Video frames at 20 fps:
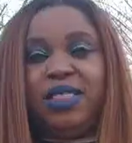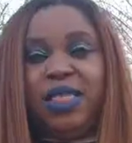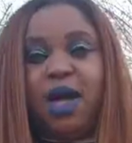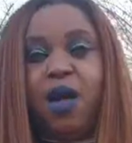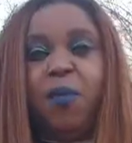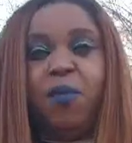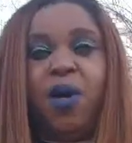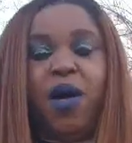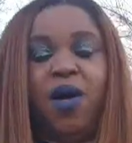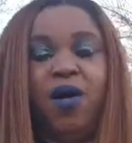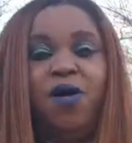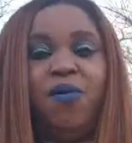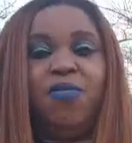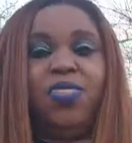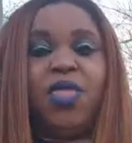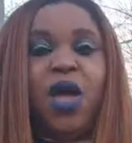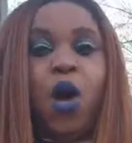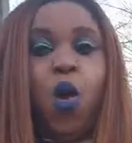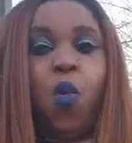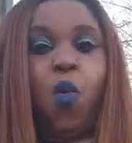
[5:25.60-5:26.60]
step
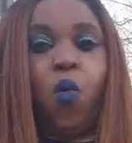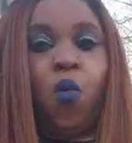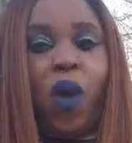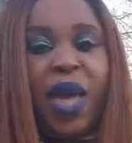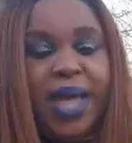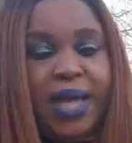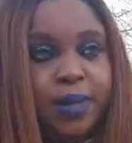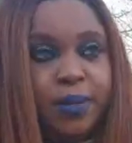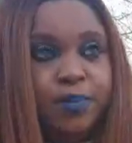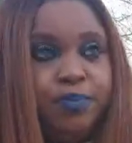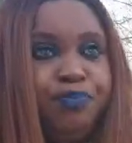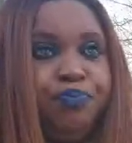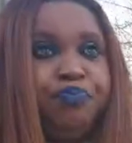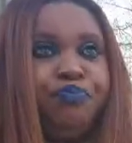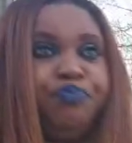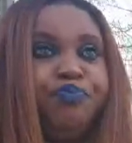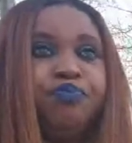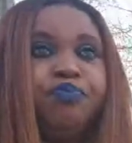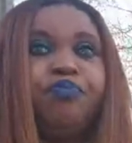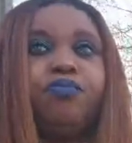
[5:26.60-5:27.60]
of the way.
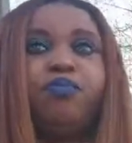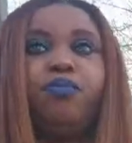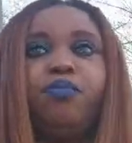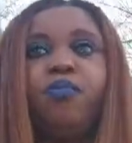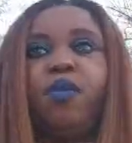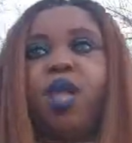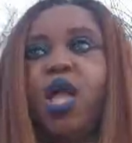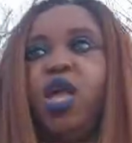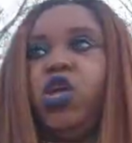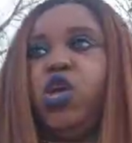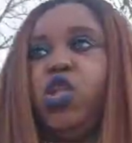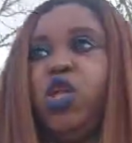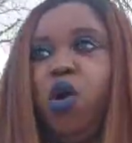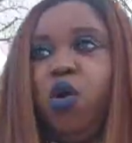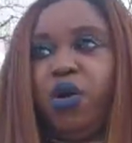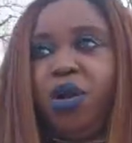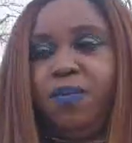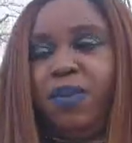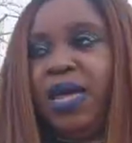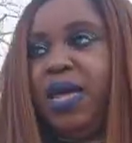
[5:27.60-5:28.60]
You
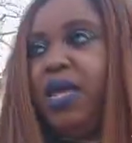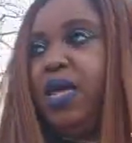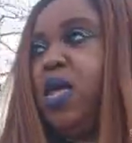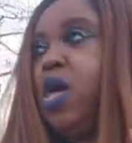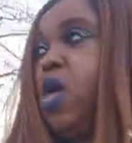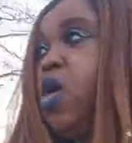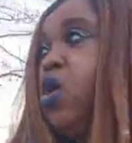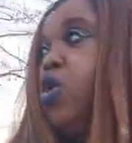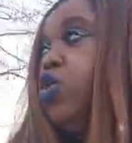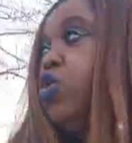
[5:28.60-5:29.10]
know what I mean?